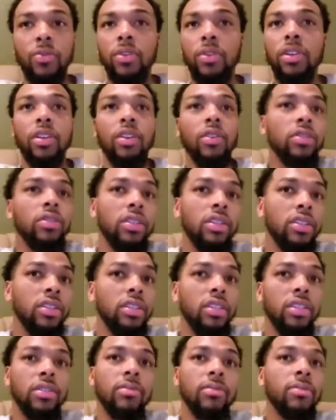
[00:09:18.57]
So we would go to
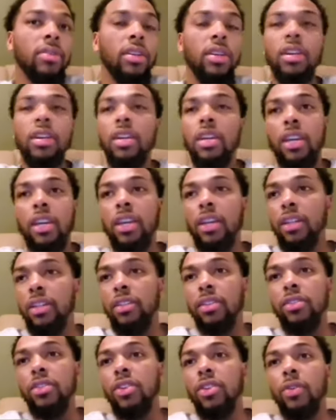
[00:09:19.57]
the gym
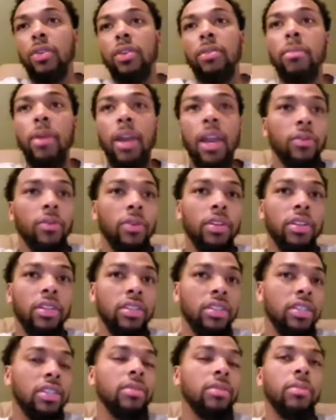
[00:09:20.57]
and, you know, in the back, we're
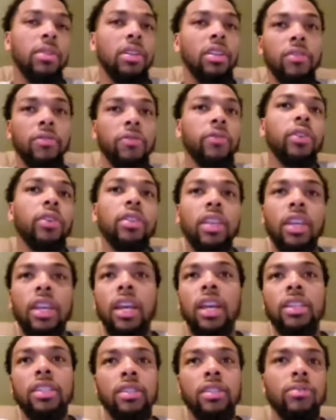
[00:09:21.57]
in the gym, but in the front,
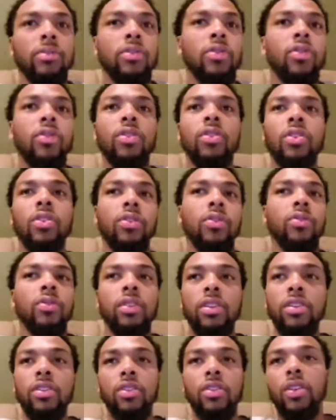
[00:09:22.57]
they got something going
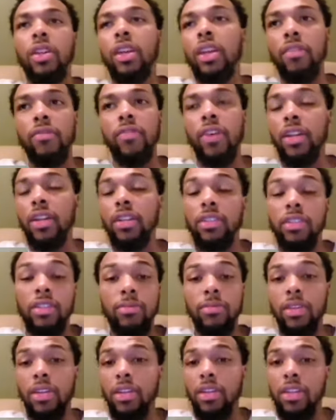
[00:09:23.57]
on. And, you know, they invite
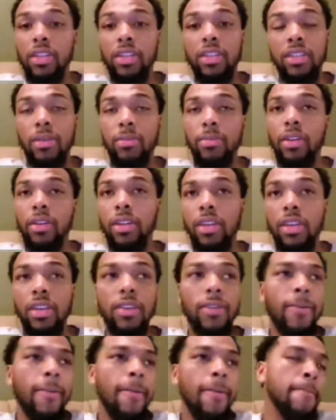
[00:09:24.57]
us up there to get something to
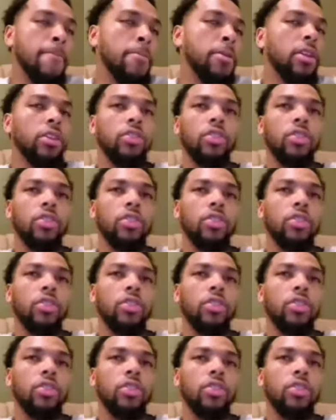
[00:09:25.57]
eat.